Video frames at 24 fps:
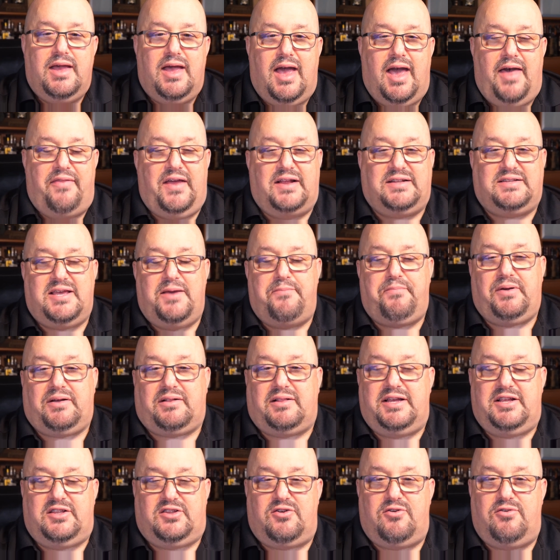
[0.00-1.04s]
And they
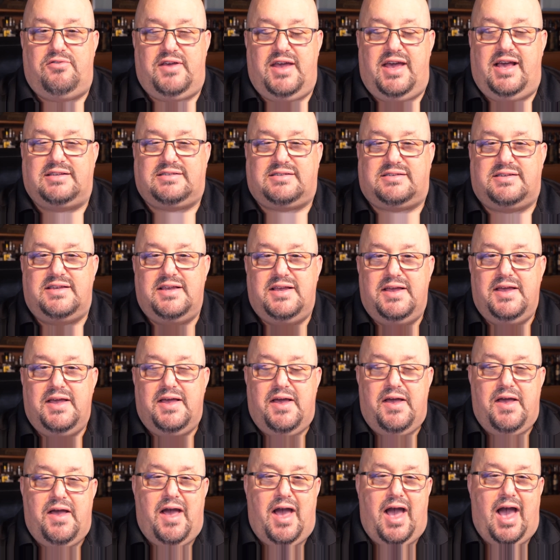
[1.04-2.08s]
typically do this,
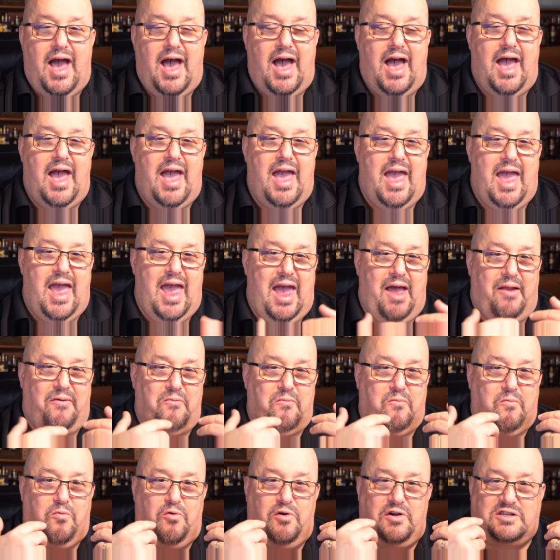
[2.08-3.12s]

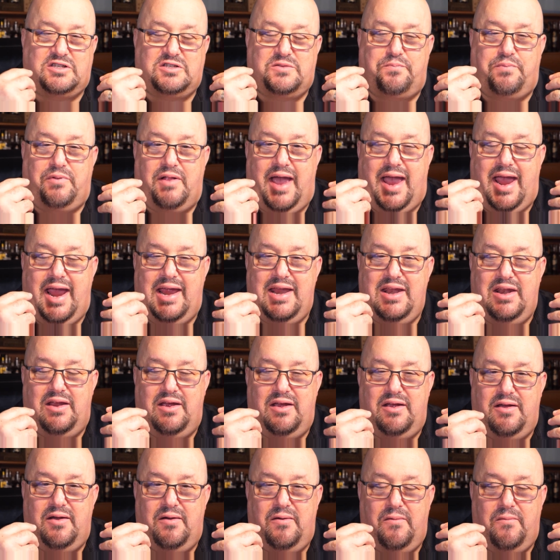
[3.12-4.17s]
and we'll explain
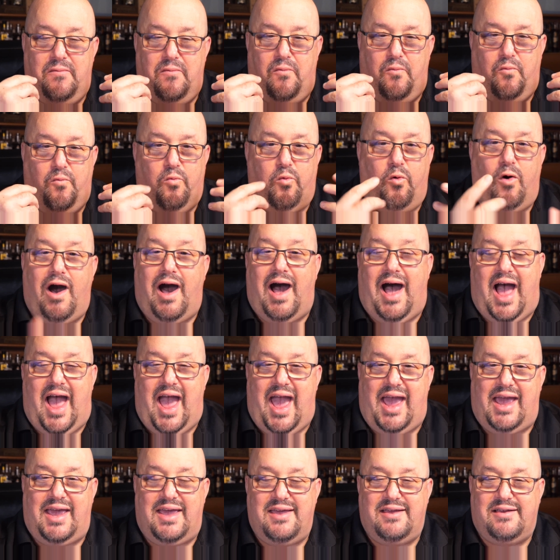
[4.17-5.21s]

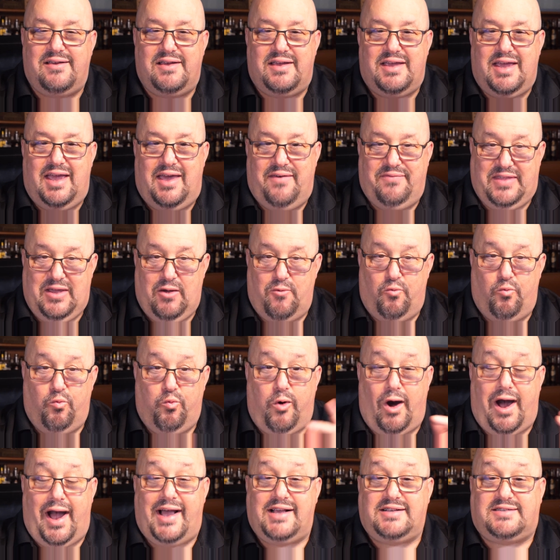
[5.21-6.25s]
why in the
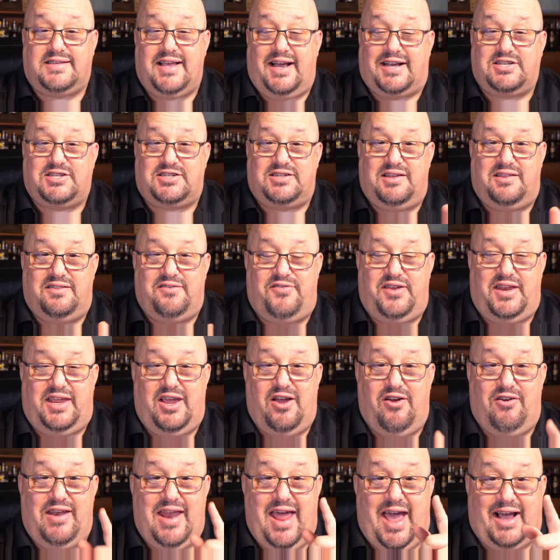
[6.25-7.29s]
why section of the
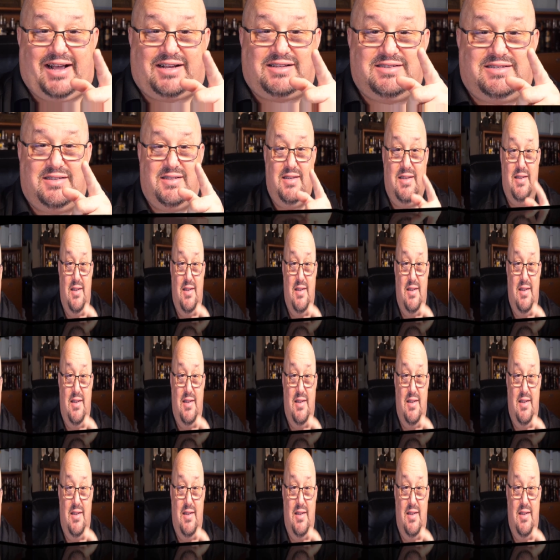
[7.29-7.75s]
video next.